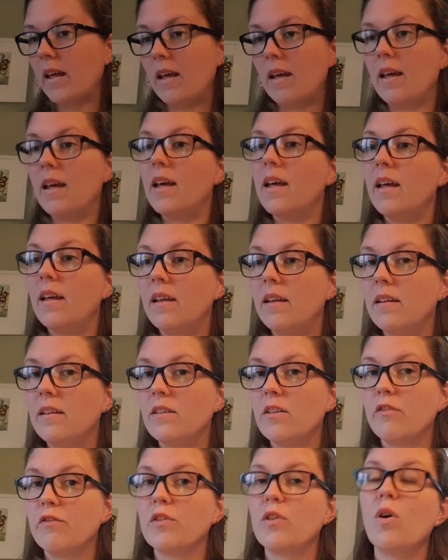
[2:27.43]
And
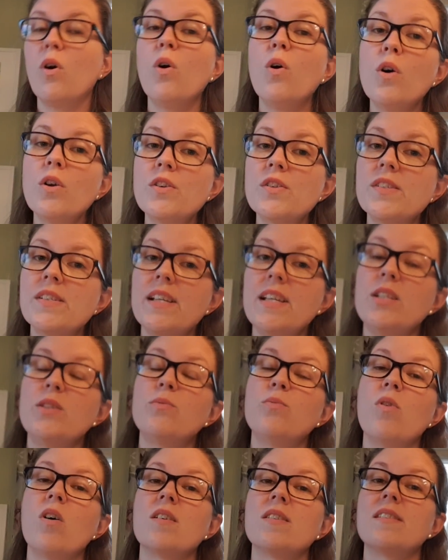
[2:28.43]
of course it
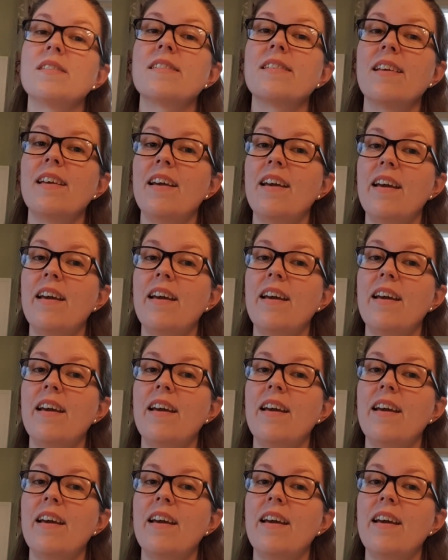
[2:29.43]
was